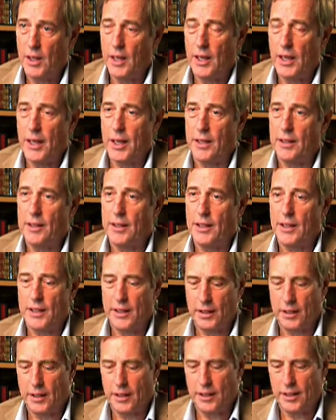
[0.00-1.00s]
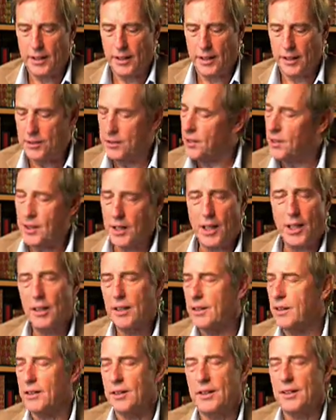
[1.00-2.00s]
And it's
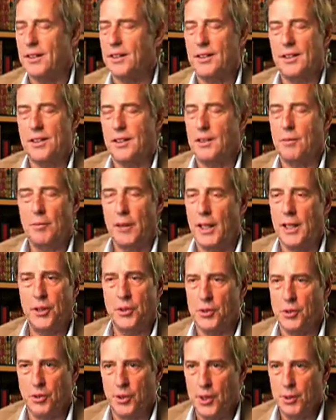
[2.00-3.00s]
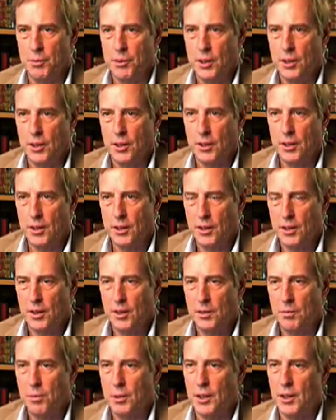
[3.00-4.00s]
not a manuscript,
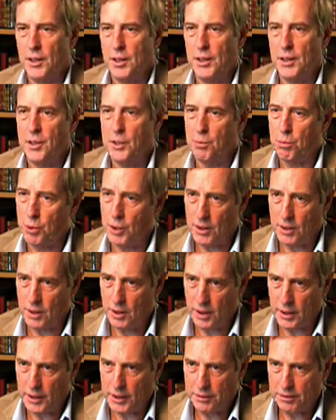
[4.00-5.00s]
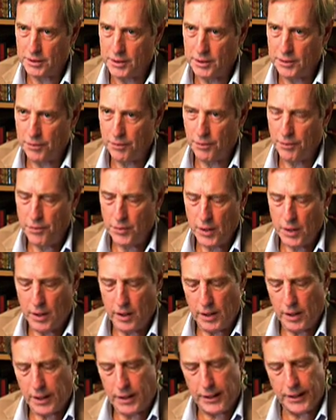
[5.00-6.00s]
but it's a printed leaf.
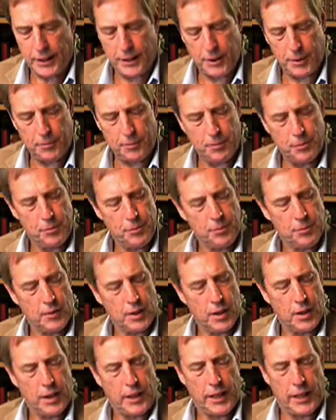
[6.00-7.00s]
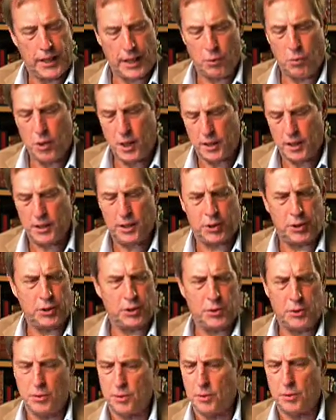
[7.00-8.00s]
And I wanted
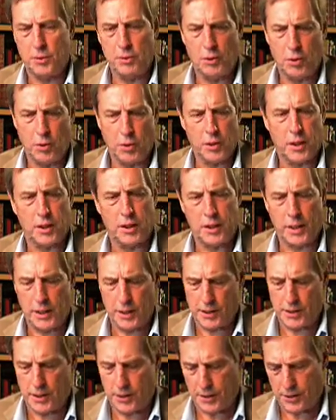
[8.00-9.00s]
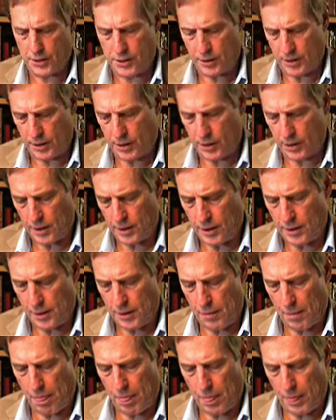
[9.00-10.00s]
to organize this
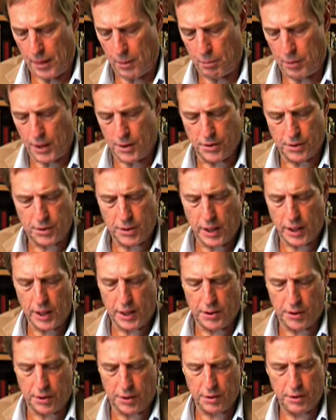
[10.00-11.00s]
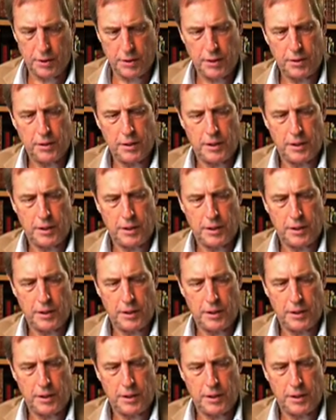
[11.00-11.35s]
presentation